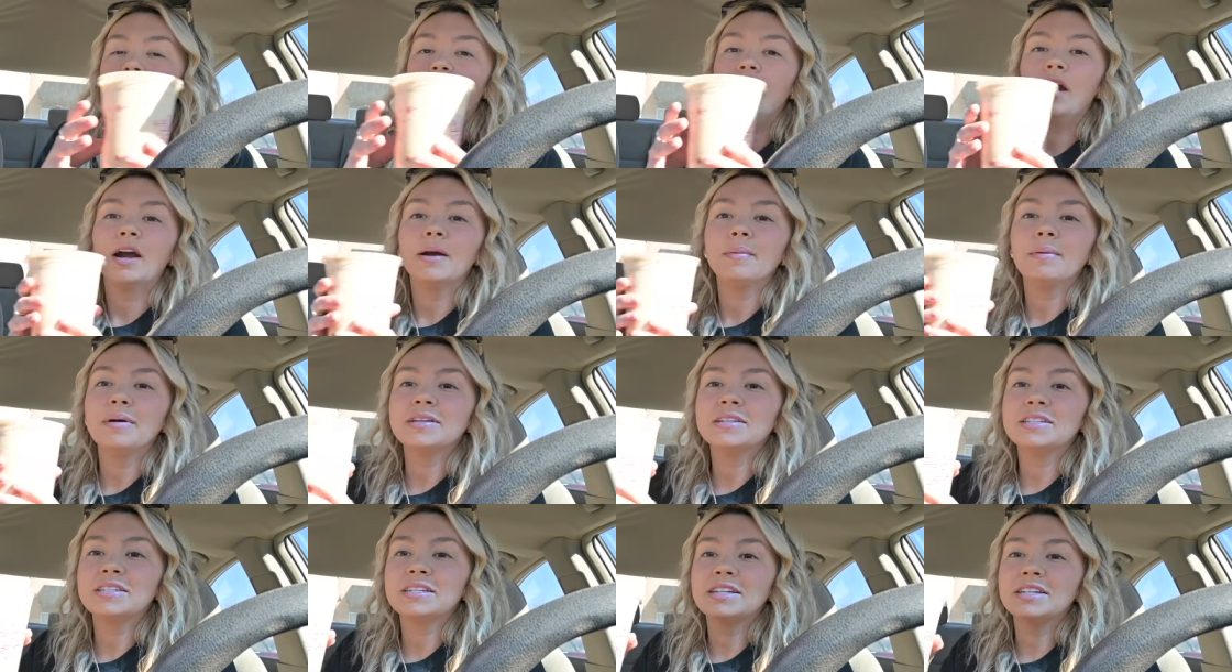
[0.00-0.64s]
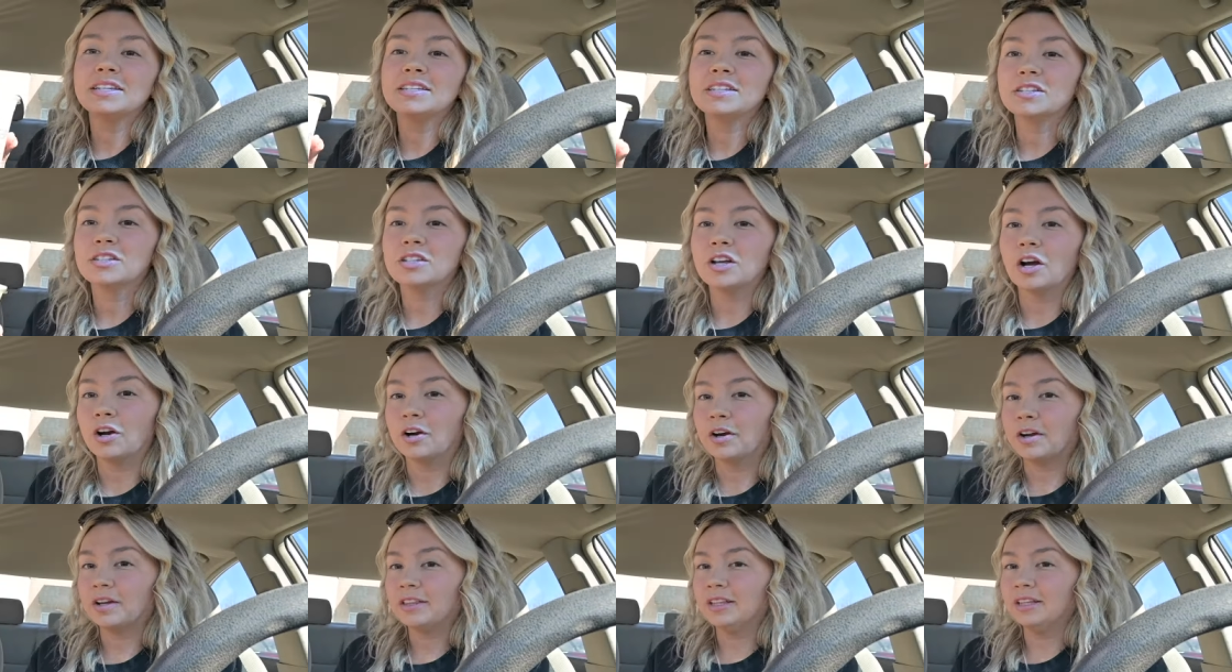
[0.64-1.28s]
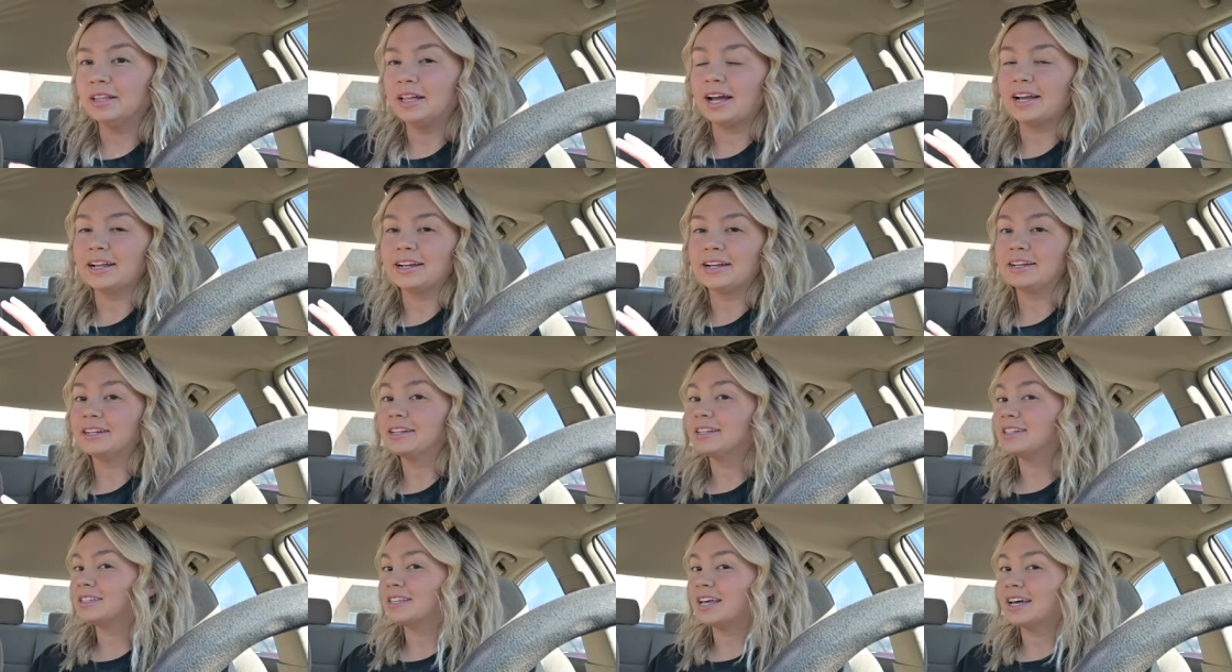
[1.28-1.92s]
Alright besties, sorry the lighting
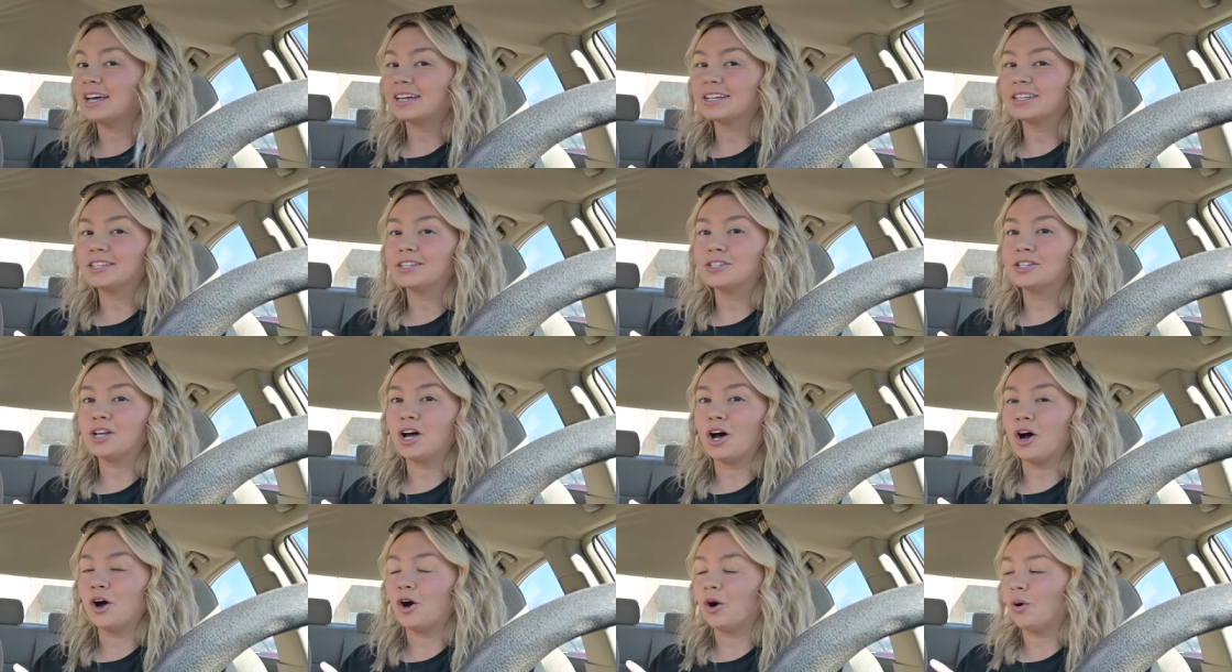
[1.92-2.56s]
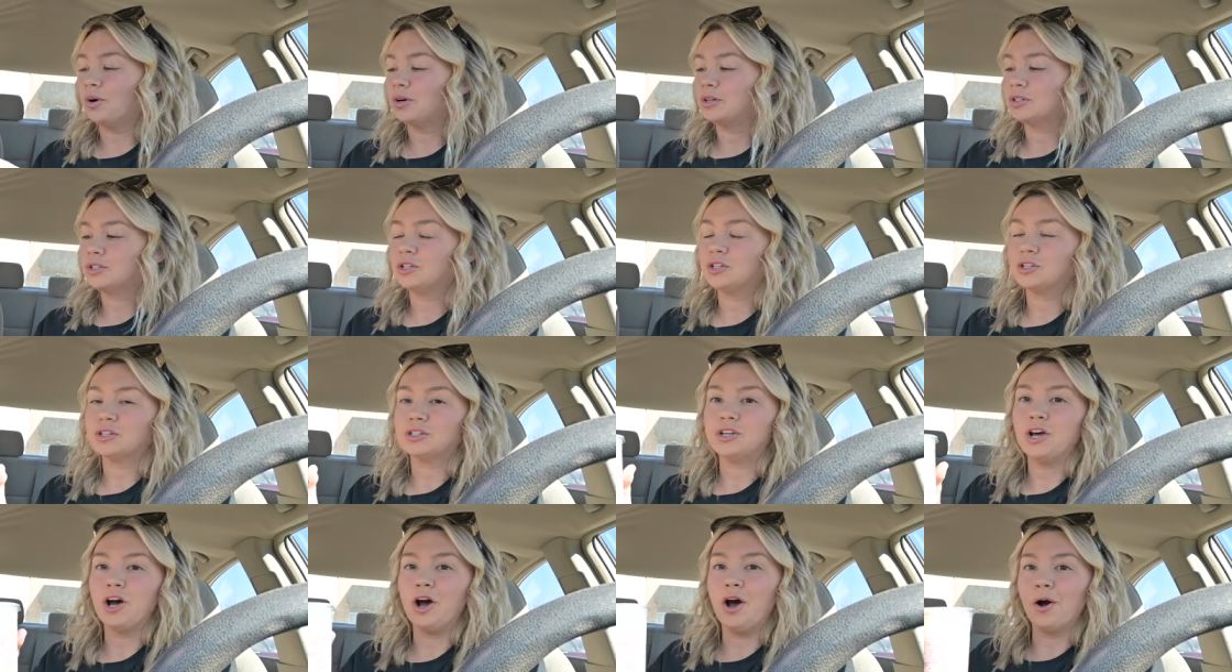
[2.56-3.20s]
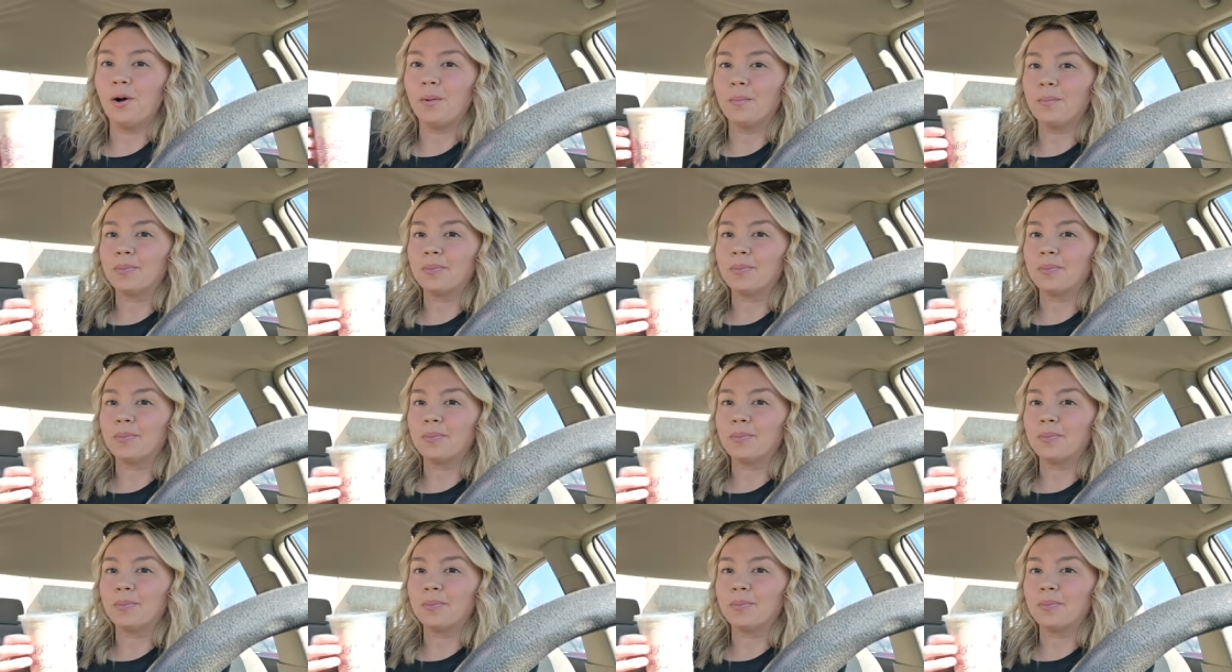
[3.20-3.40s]
is like so, so, so